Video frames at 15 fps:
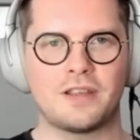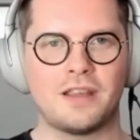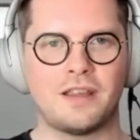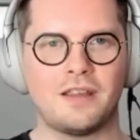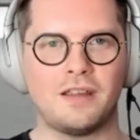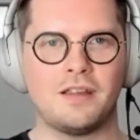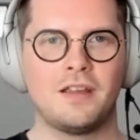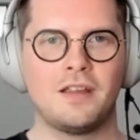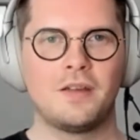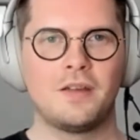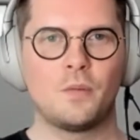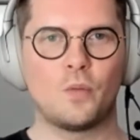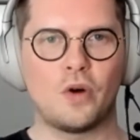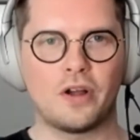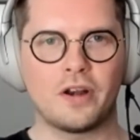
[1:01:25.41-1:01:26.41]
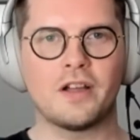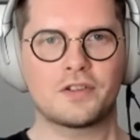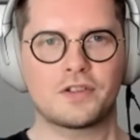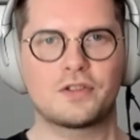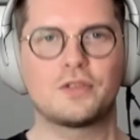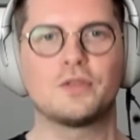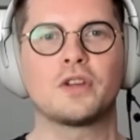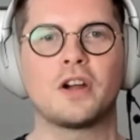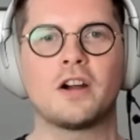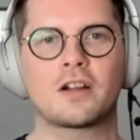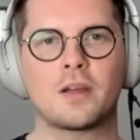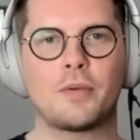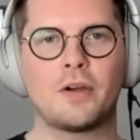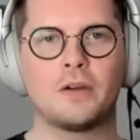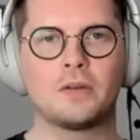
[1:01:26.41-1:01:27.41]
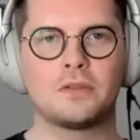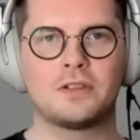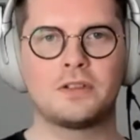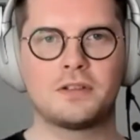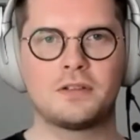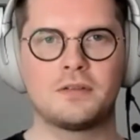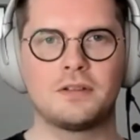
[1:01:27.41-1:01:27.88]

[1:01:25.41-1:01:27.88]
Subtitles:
They want us to talk about